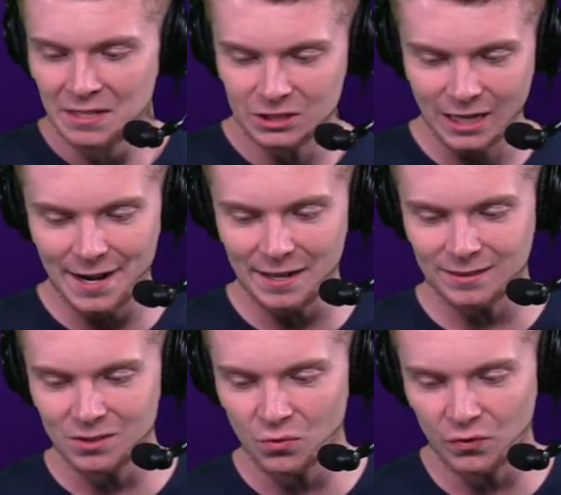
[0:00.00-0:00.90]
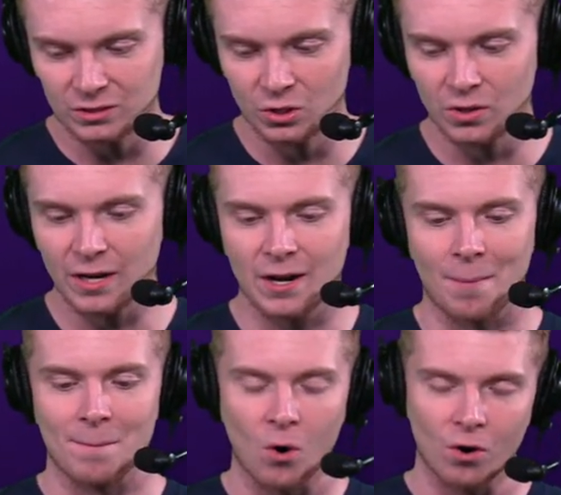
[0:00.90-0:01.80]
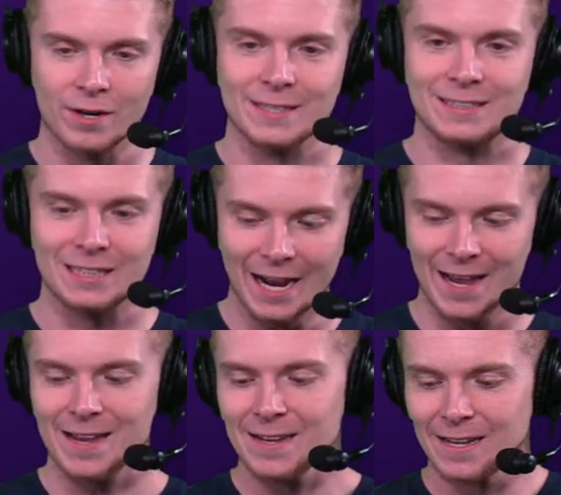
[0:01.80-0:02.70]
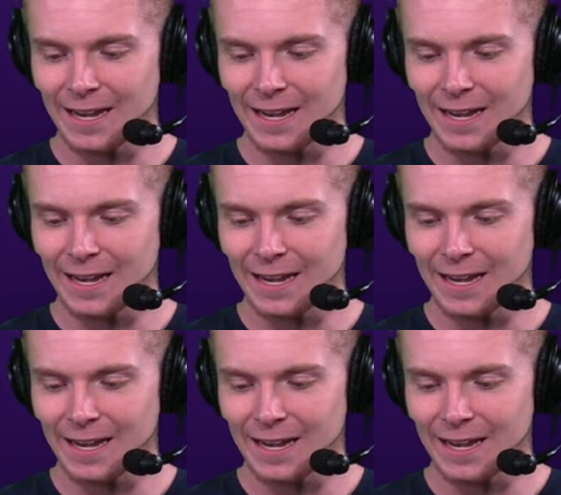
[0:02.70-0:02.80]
Shout out to you for tuning in. I'm Maury J